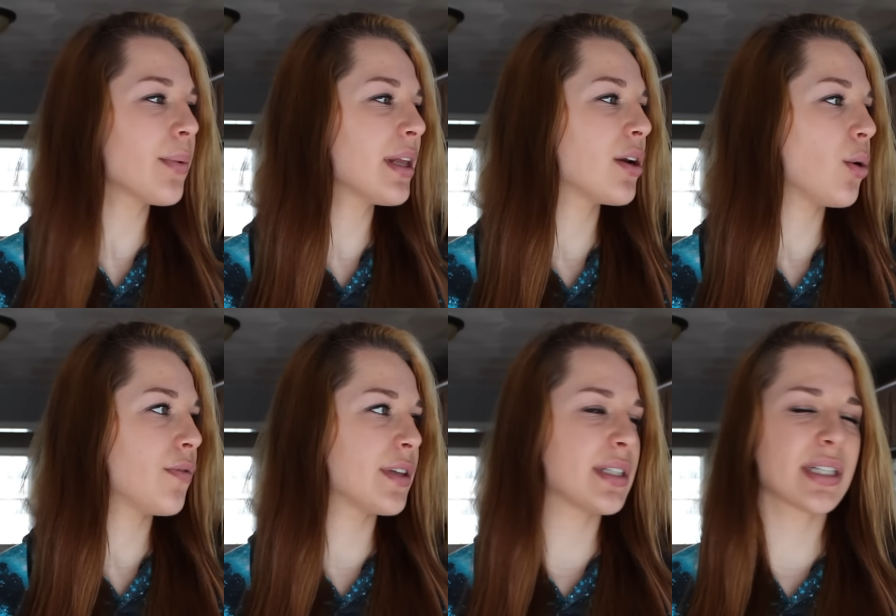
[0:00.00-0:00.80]
don't really know
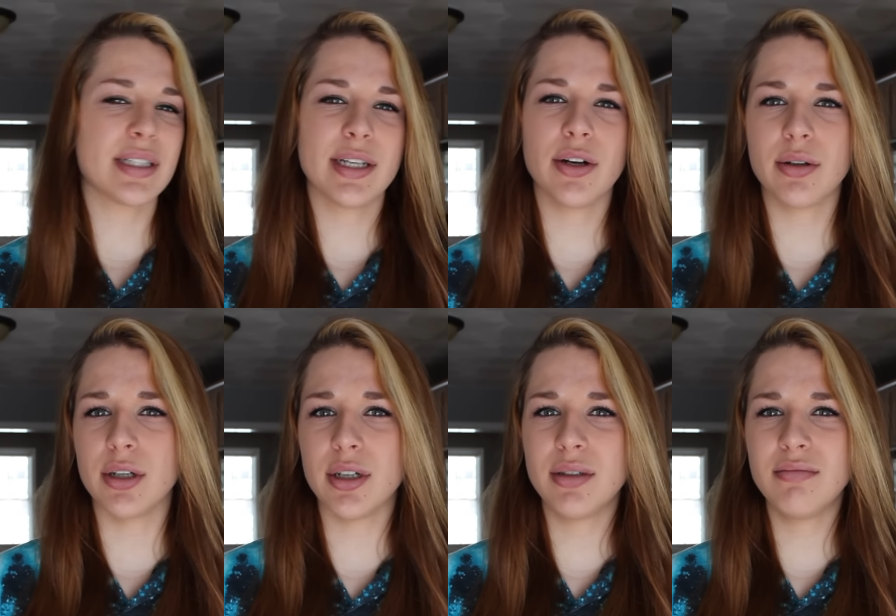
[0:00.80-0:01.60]
if this is considered
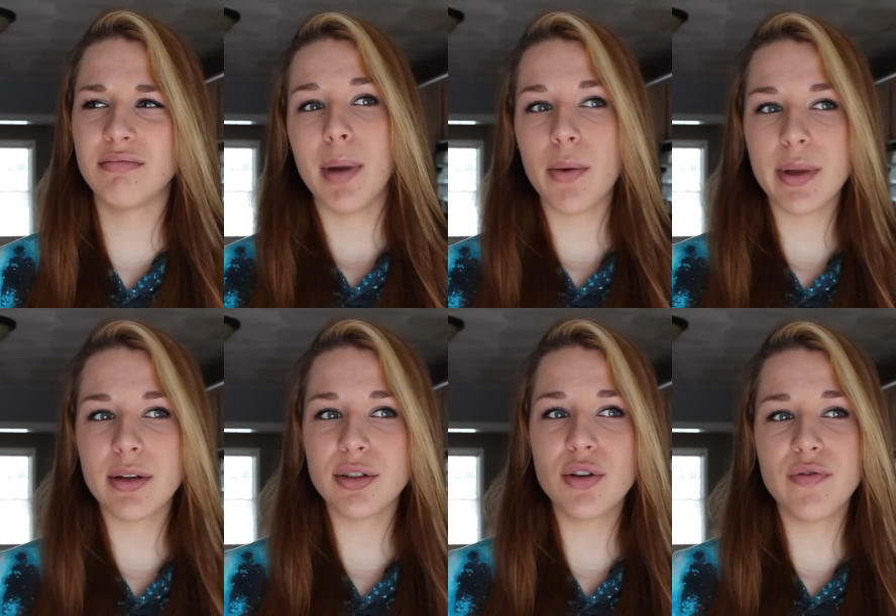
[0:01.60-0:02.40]
good, but when
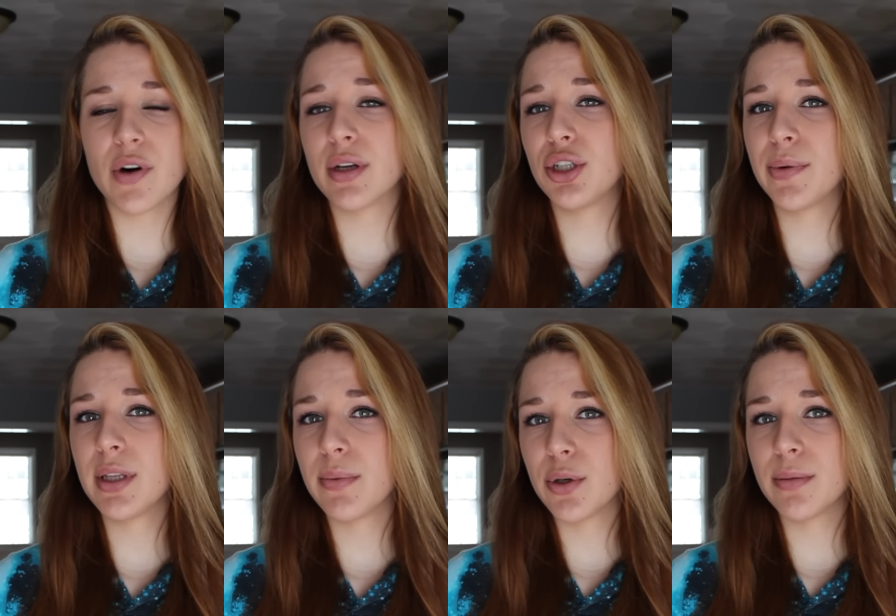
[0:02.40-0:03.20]
there's no furniture
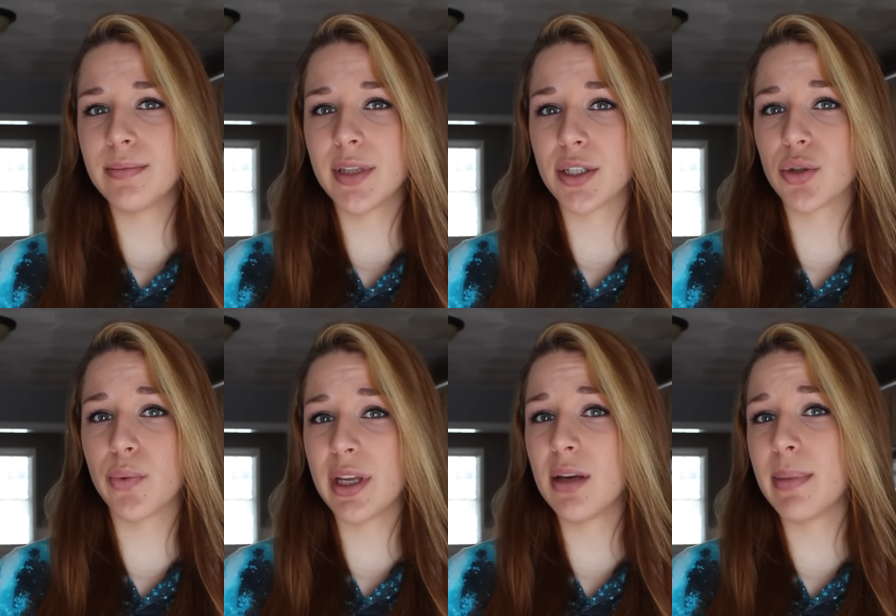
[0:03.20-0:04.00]
in the room, there's a
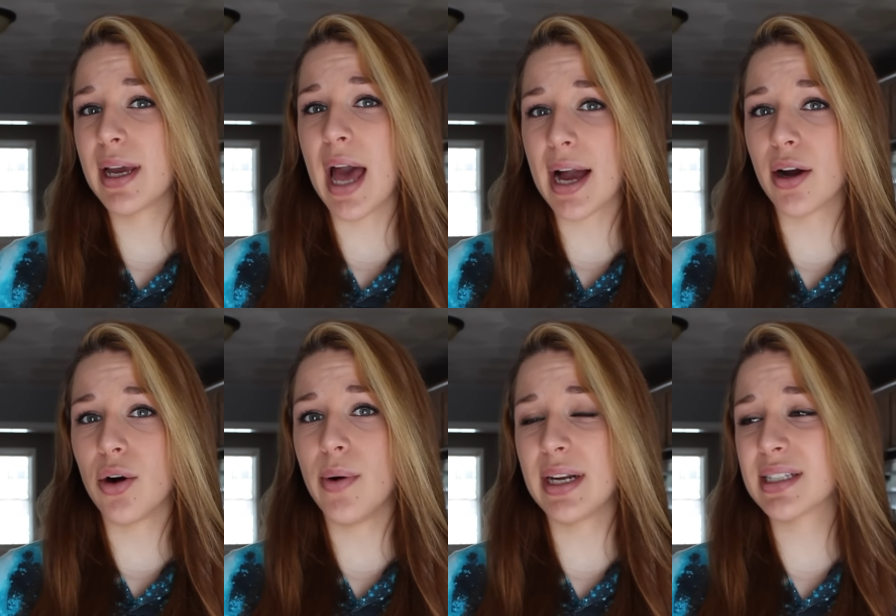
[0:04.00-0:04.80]
really big
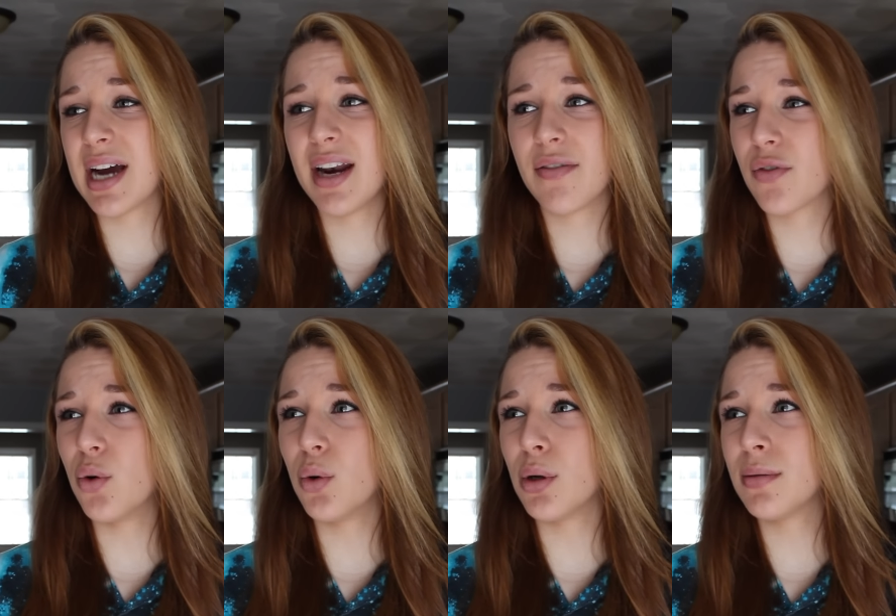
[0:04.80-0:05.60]
echo and it's kind of
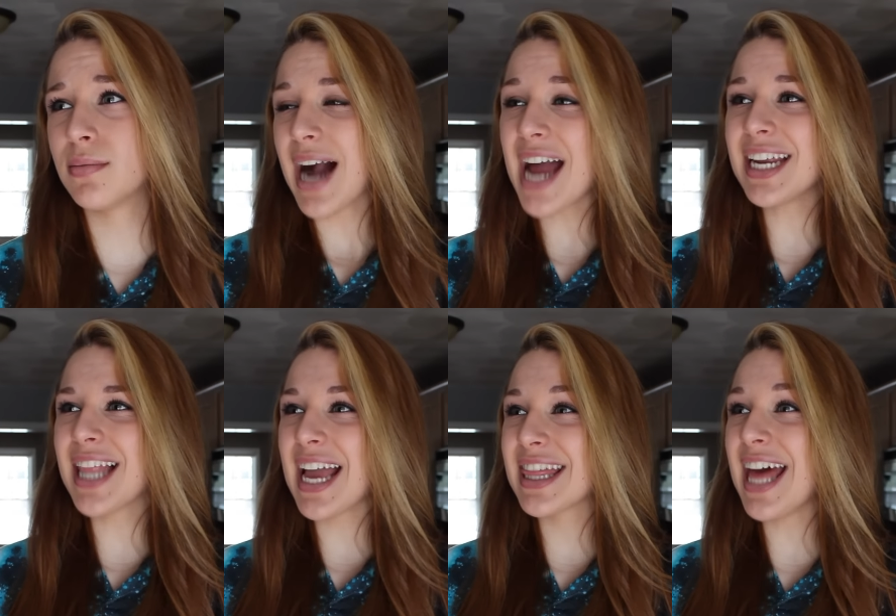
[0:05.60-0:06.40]
cool. Kind of
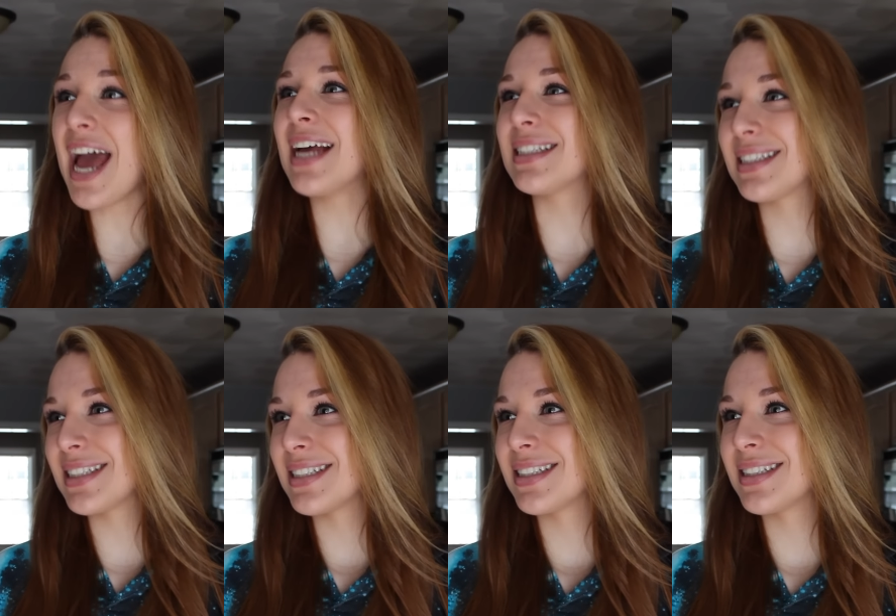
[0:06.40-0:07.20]
like this.